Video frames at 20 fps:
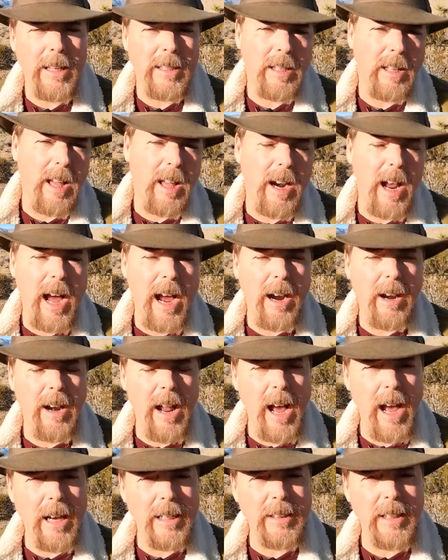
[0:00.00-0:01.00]
has a lot of
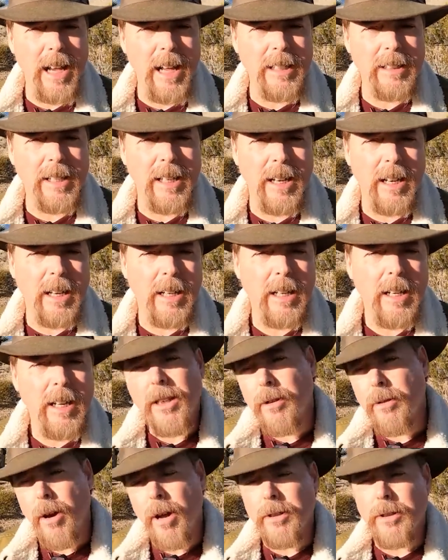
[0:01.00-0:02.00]
iron oxides in it.
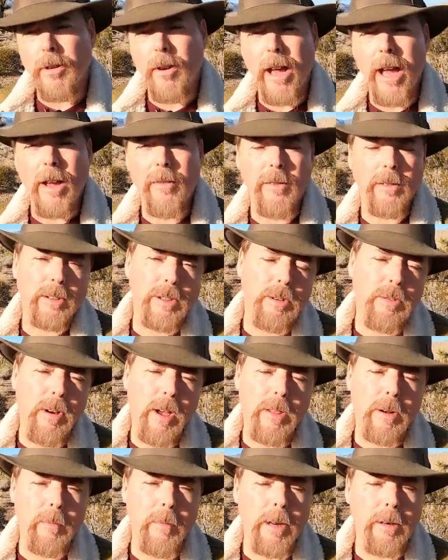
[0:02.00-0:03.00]
You also have
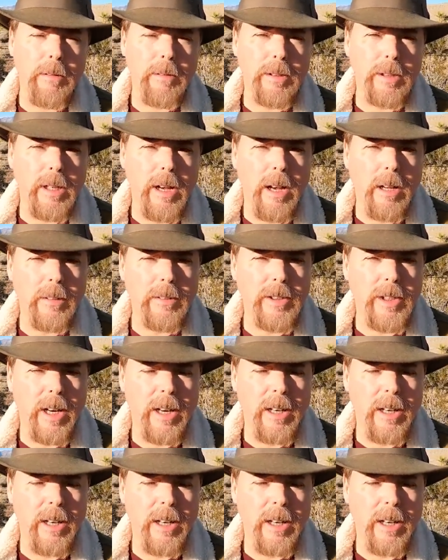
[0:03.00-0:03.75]
two other minerals called